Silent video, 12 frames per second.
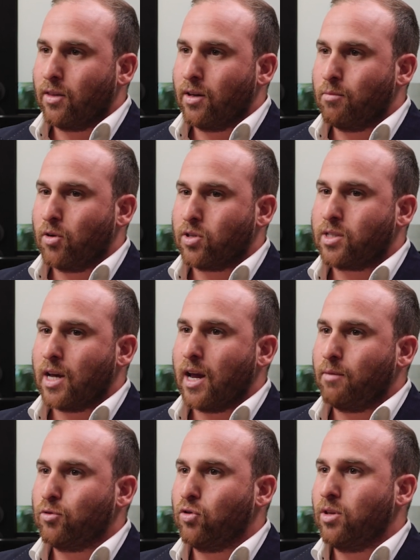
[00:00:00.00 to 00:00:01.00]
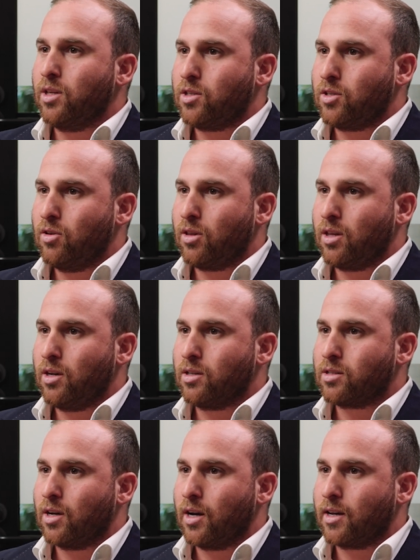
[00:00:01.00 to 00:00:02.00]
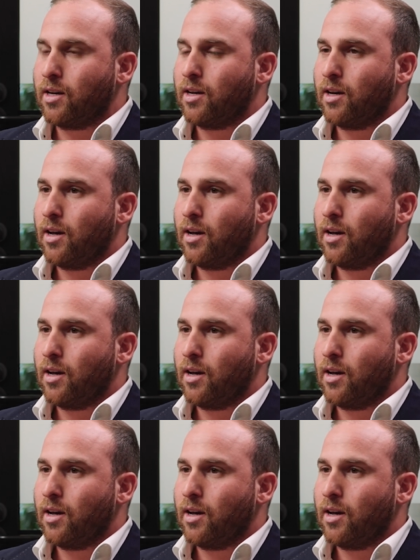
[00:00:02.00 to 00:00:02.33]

them or say I'm doing this new thing, it's like,